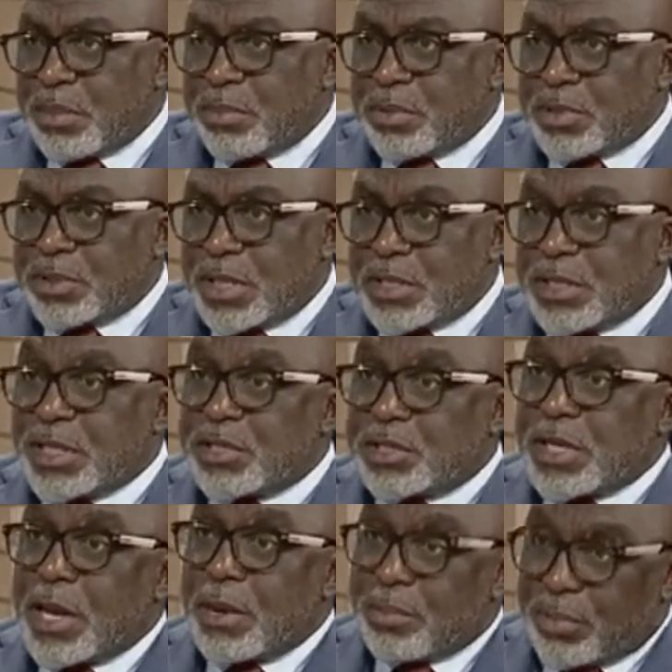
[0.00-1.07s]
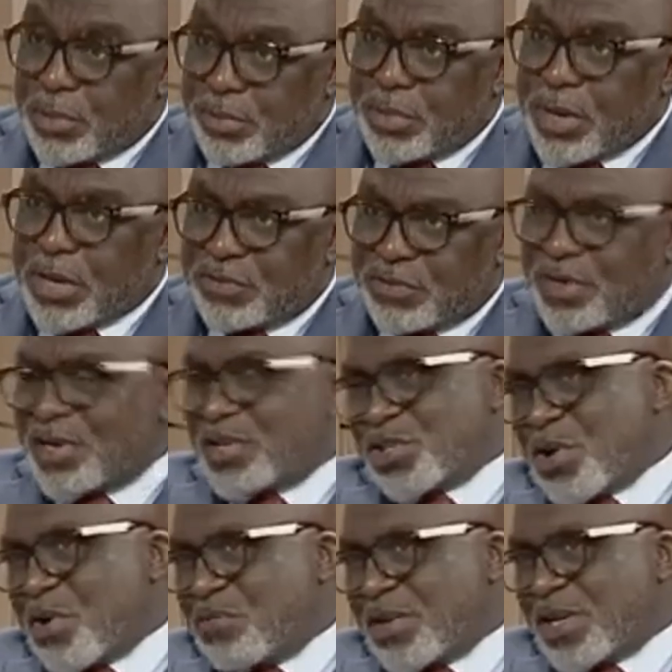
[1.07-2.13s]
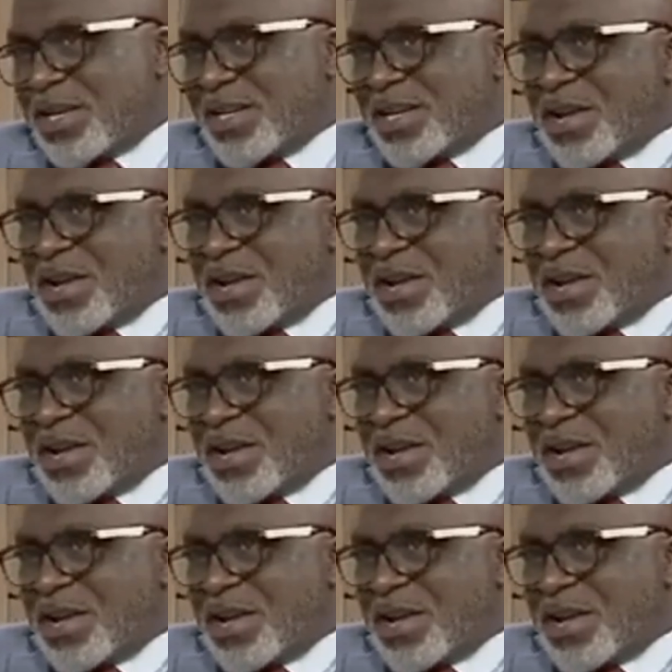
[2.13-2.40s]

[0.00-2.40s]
President is now prepared for reshuffling.